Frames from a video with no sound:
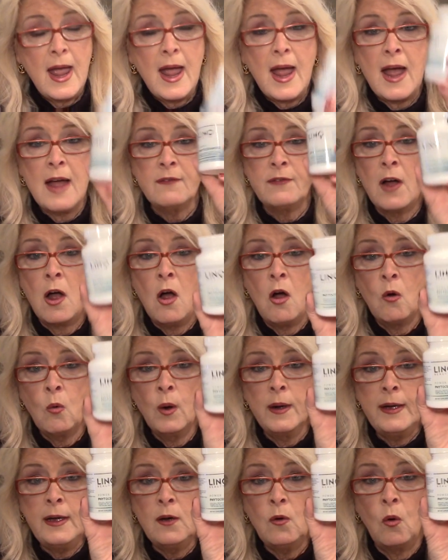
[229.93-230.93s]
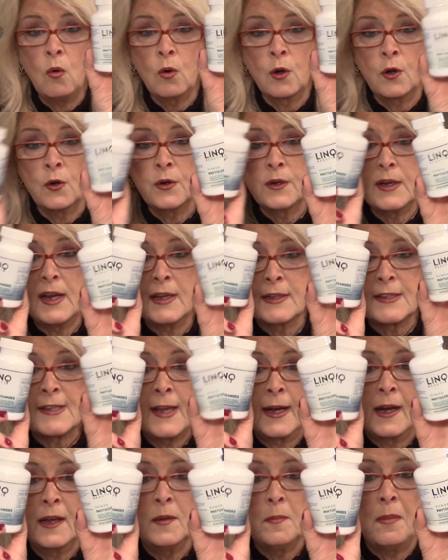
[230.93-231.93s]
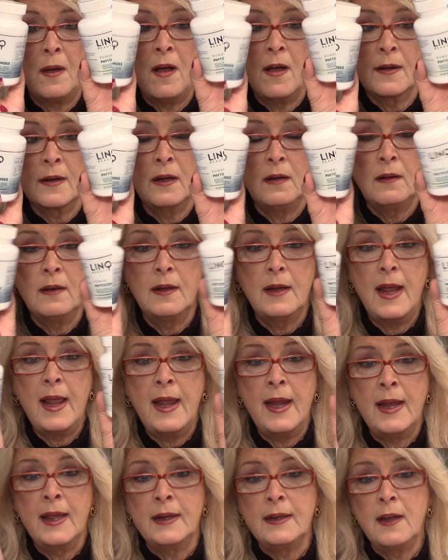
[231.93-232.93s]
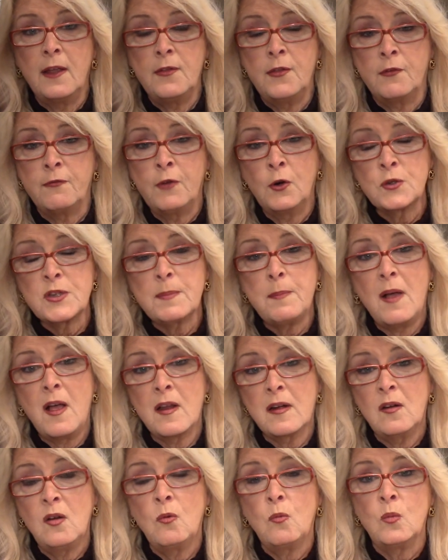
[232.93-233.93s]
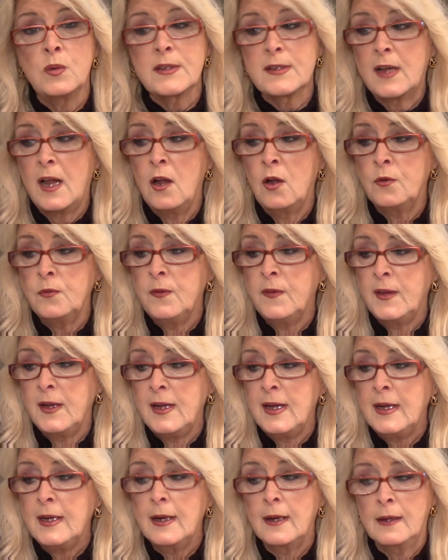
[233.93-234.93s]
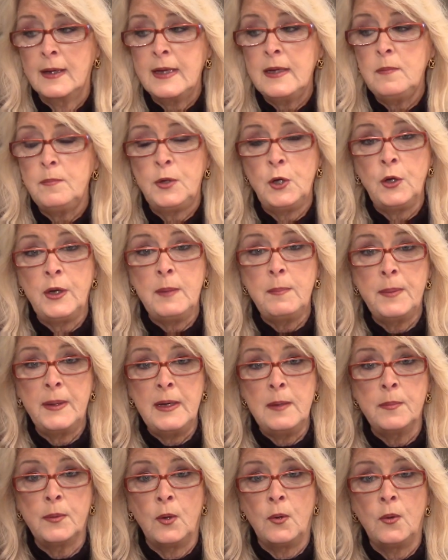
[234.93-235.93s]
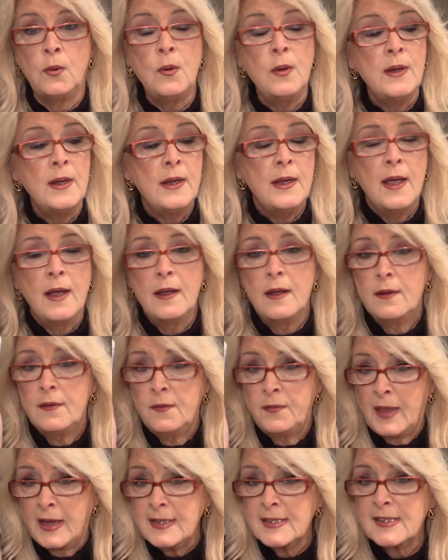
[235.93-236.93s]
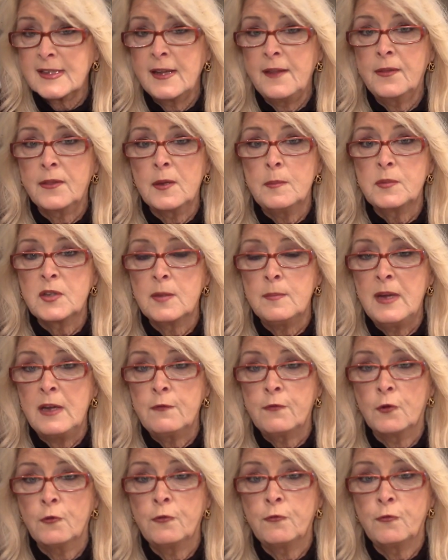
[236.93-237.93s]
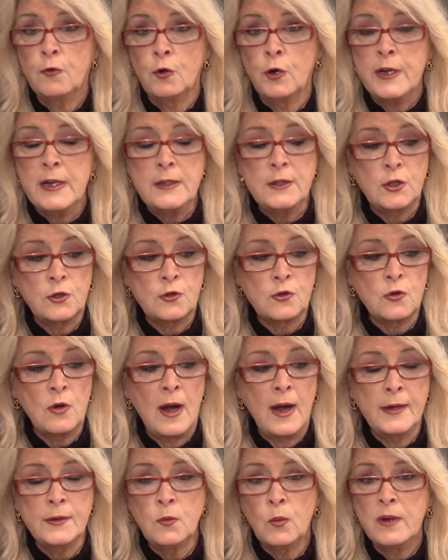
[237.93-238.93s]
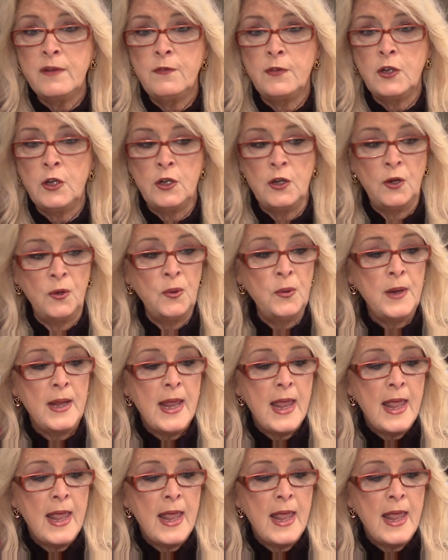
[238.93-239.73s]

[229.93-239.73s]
I've already ordered a second bottle. And the first bottle was on the Linq Beauty People. They sent them to me for free to try and review.